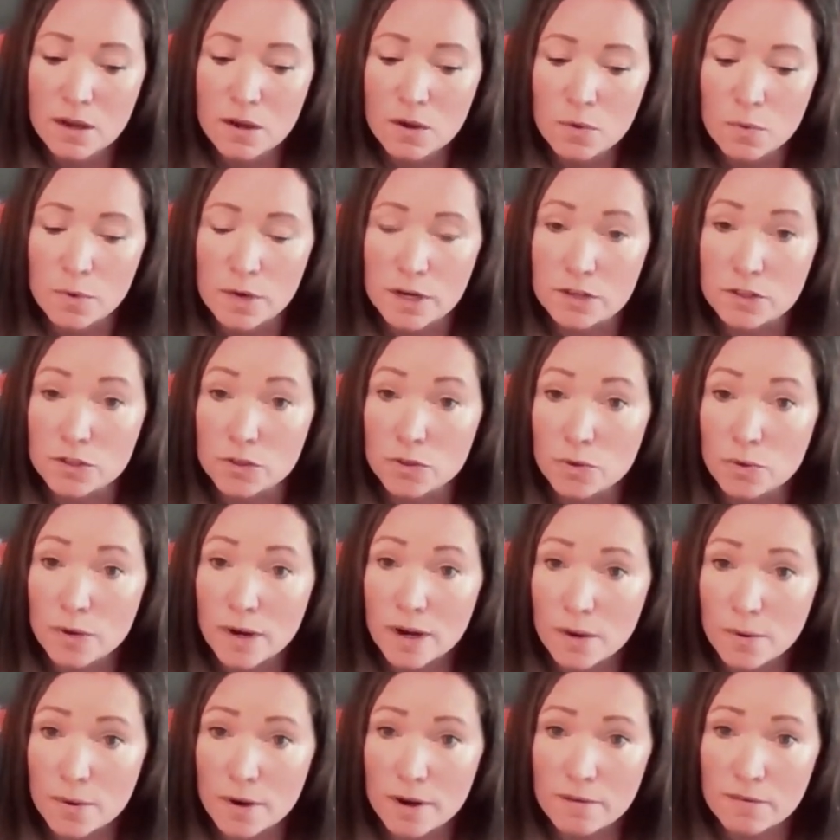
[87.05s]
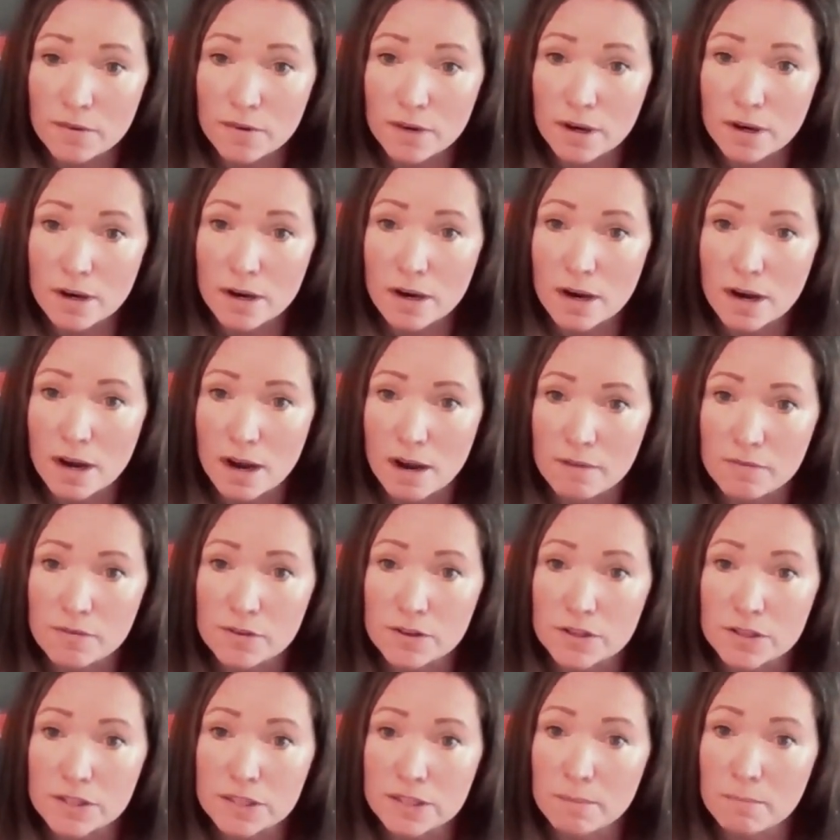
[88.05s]
We do, however, offer
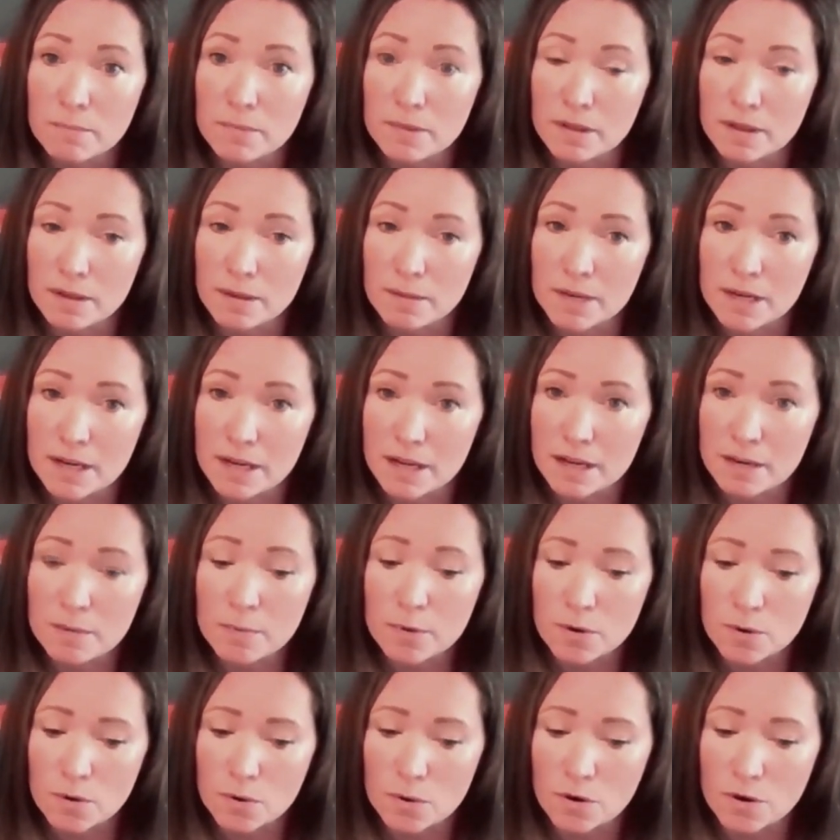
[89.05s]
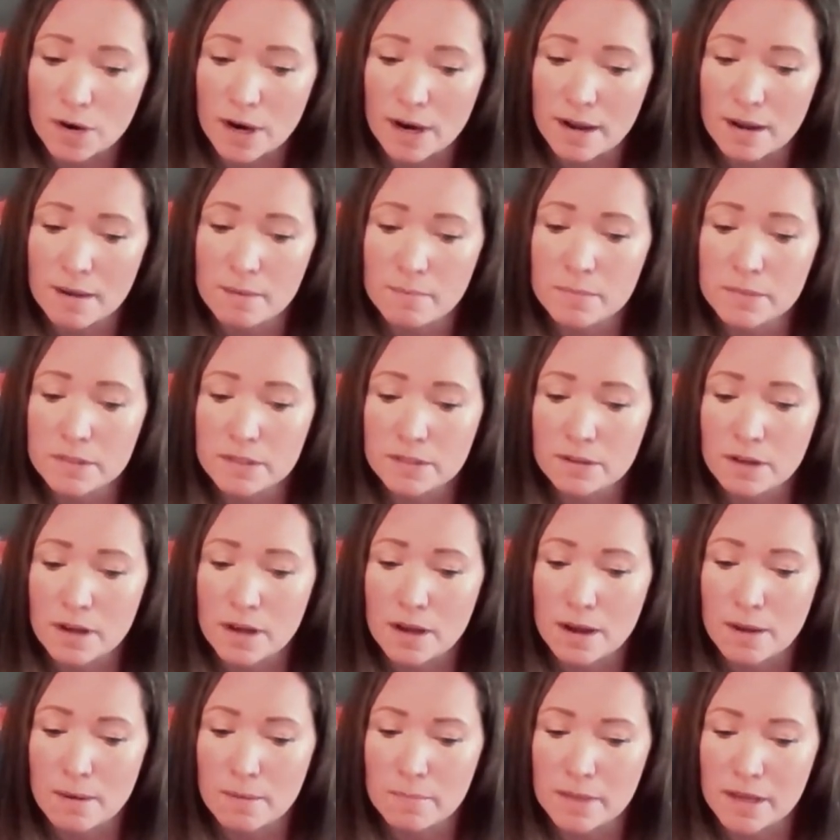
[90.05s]
some limited programs
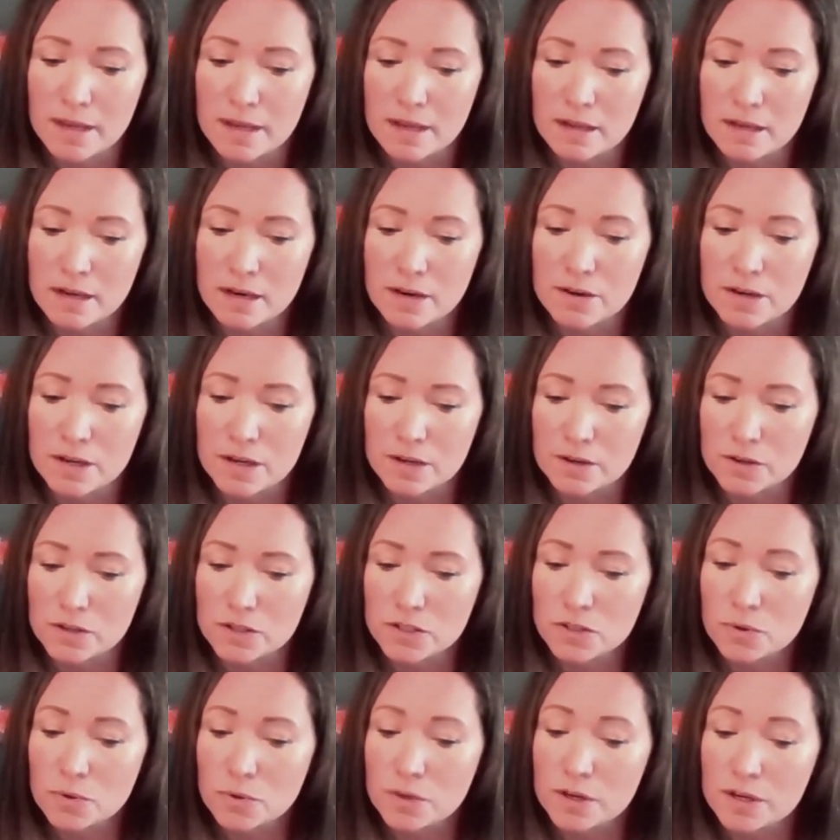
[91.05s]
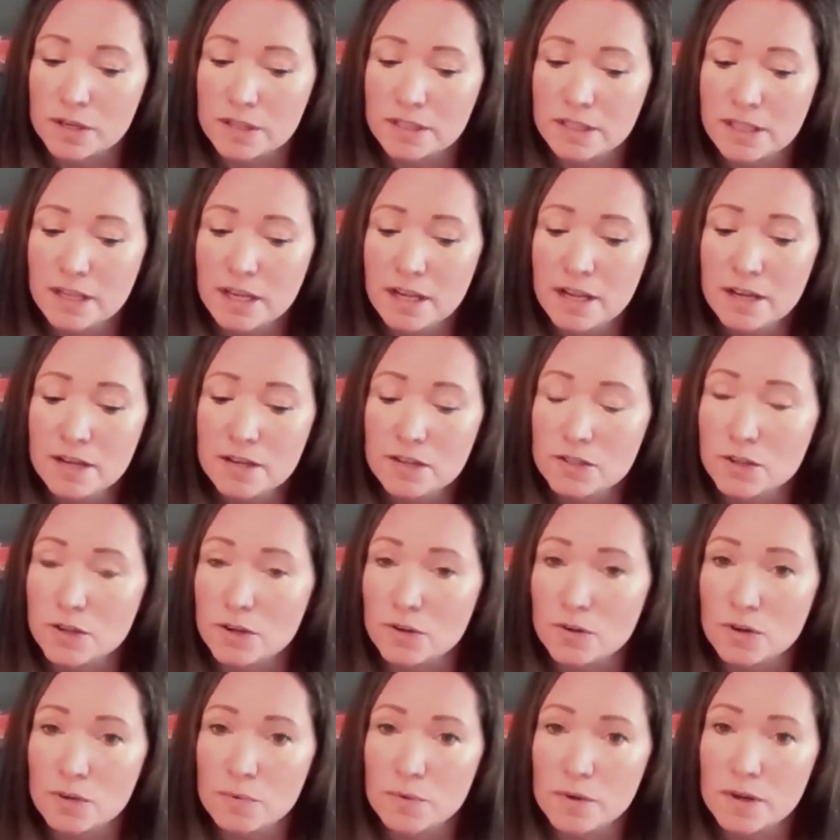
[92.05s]
um, that are geared towards
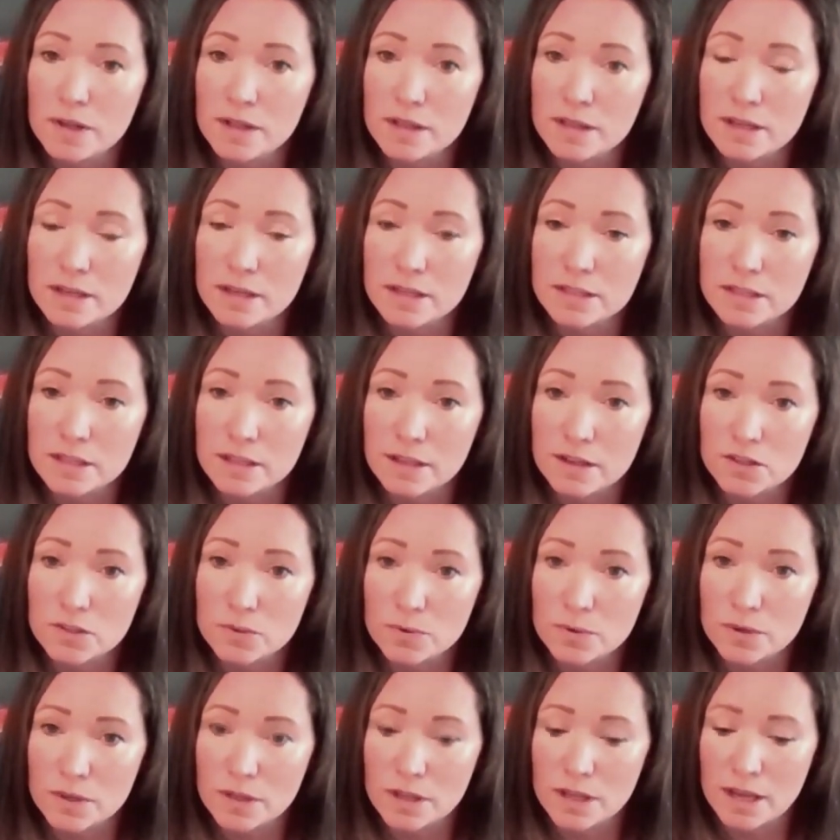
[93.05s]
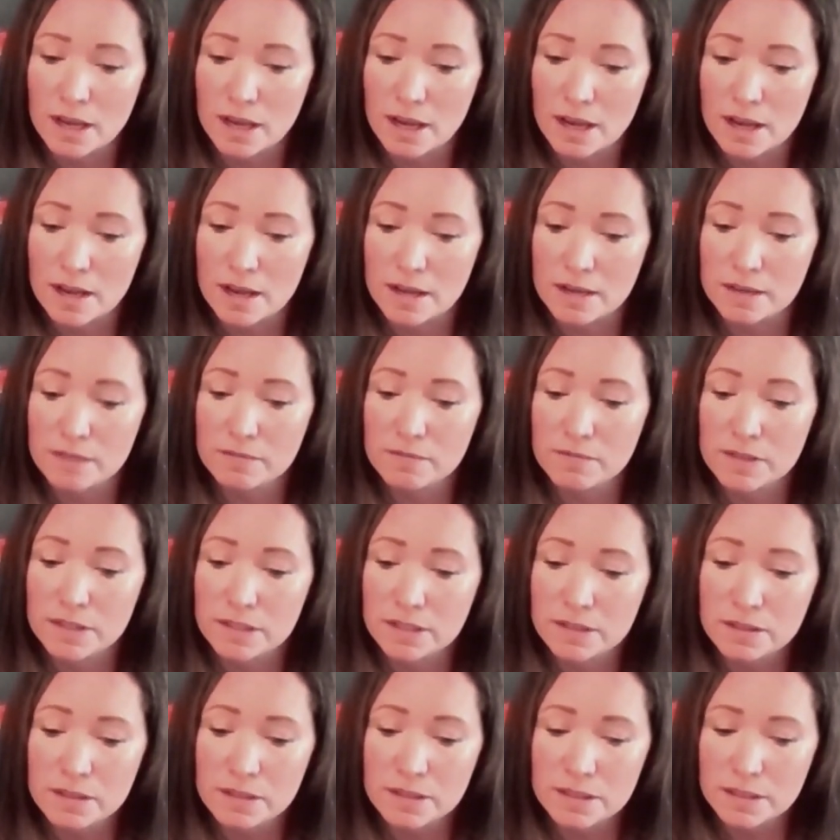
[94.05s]
children with intellectual and
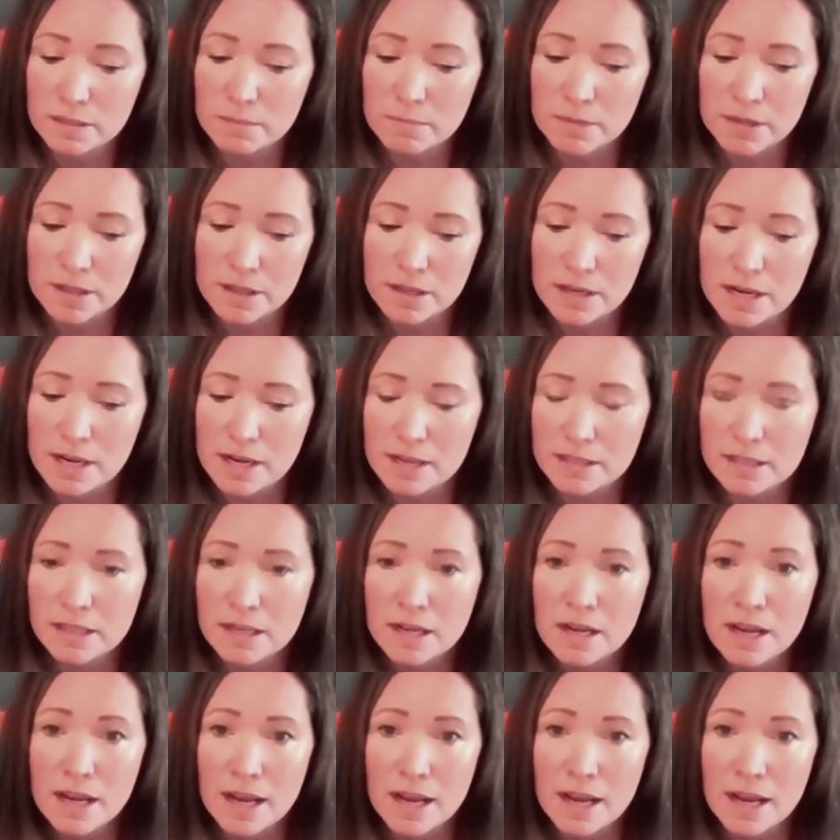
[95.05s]
physical disabilities.